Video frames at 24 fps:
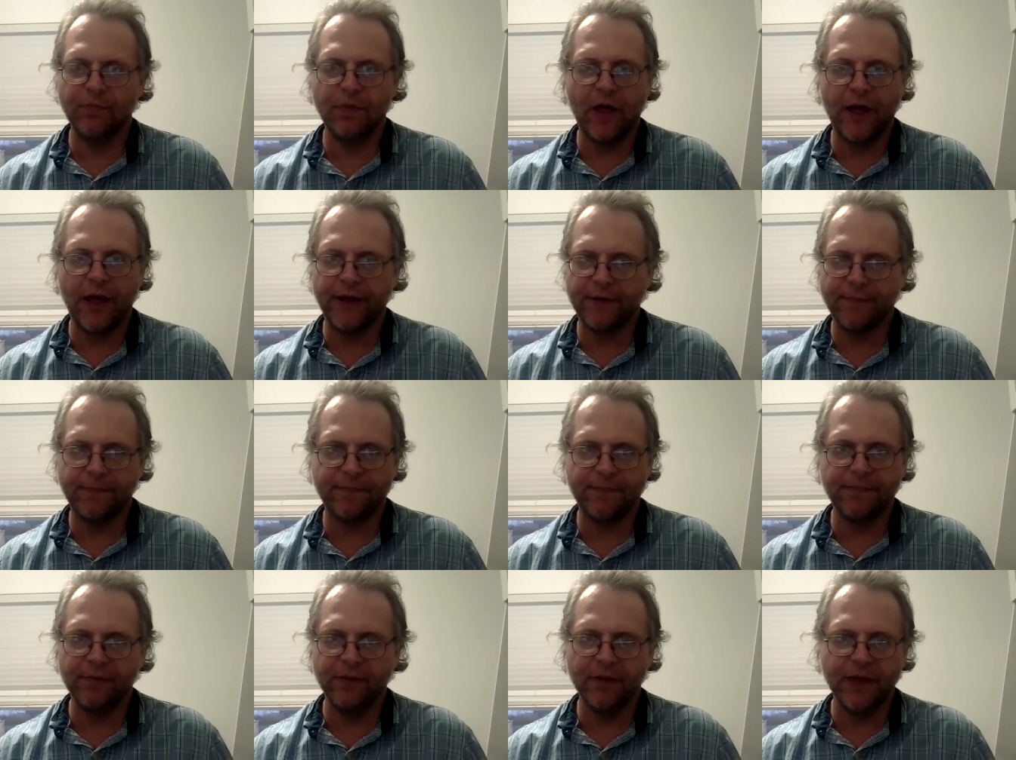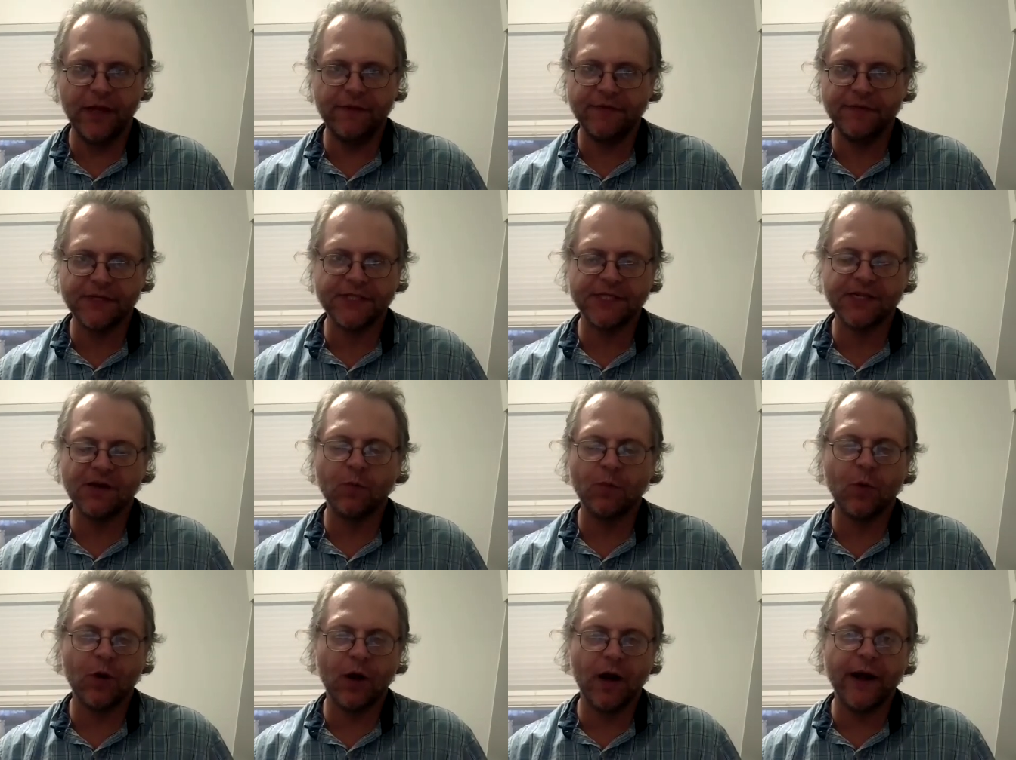like leave it
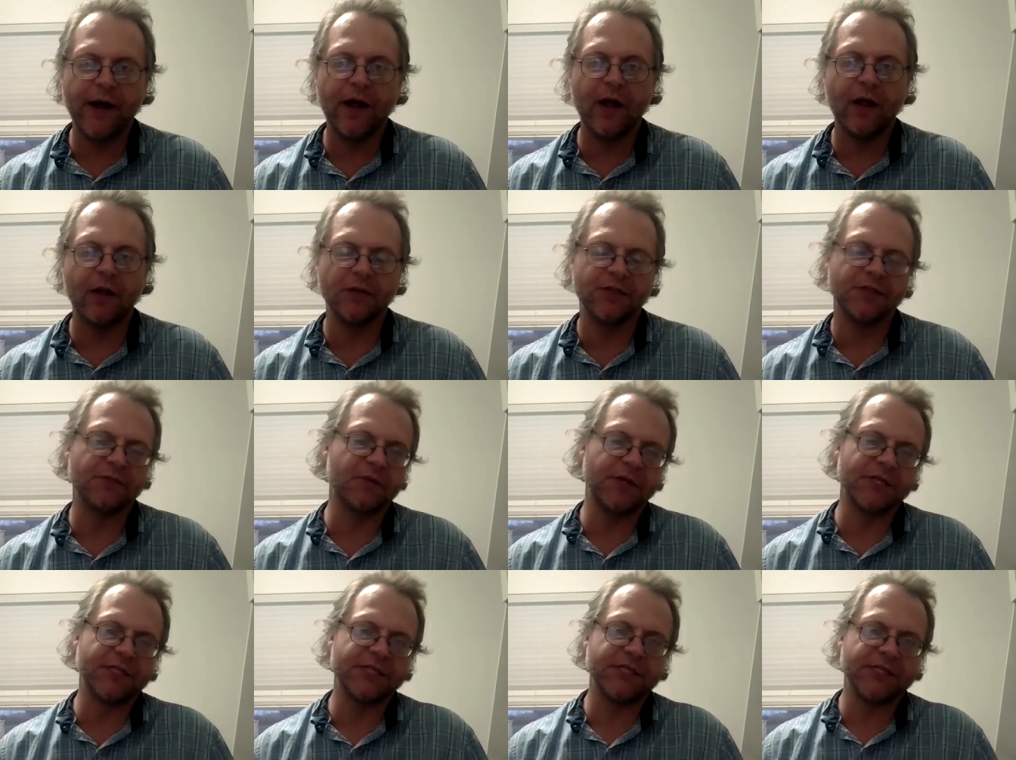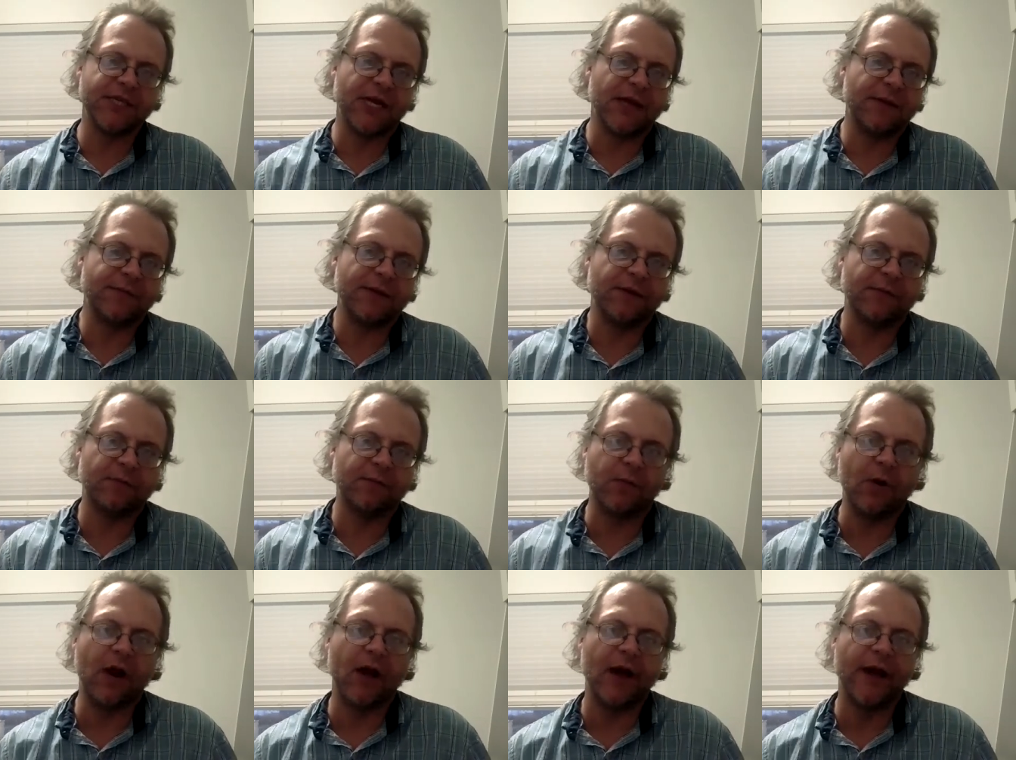somewhere else when it's time
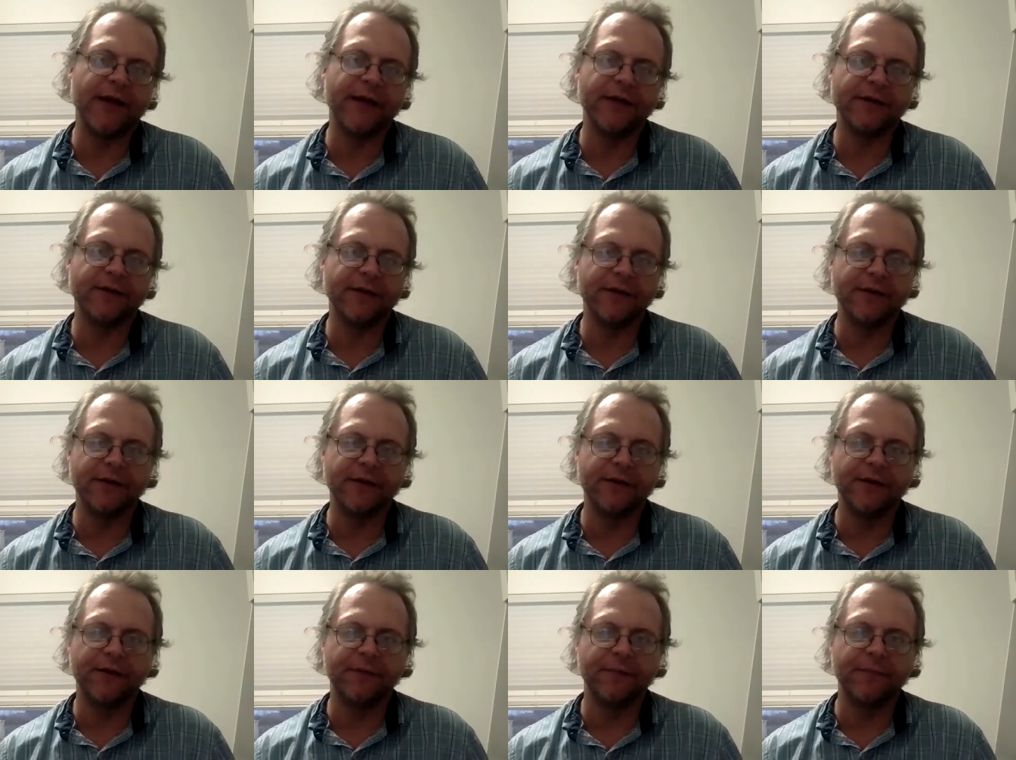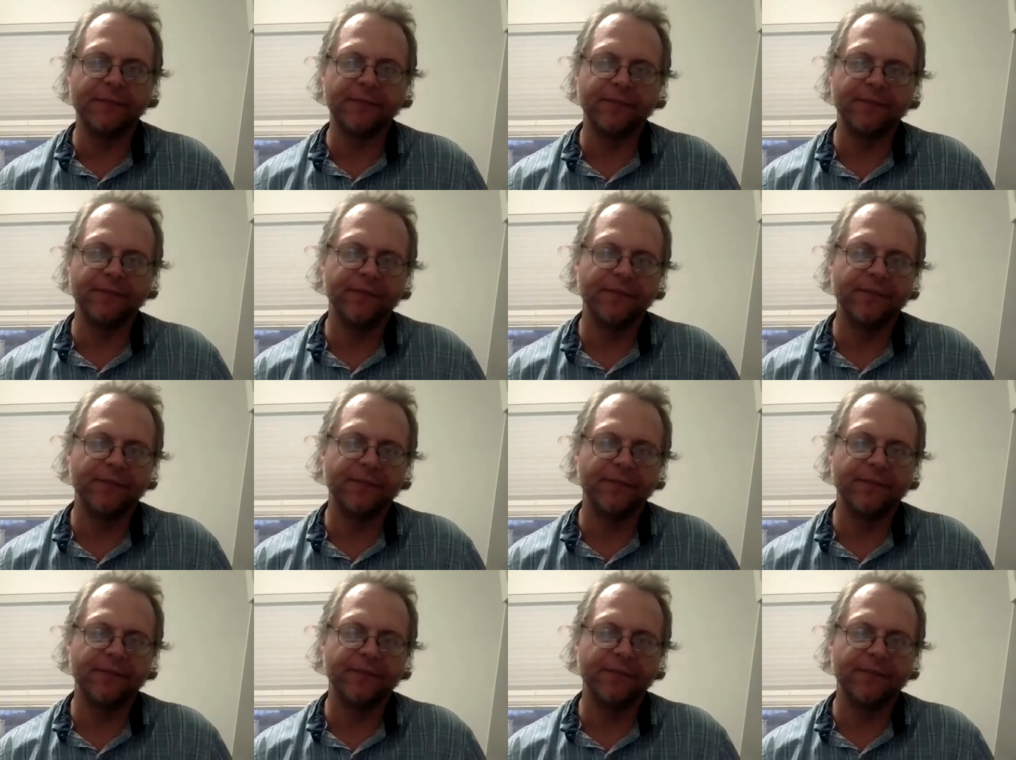to write. You know,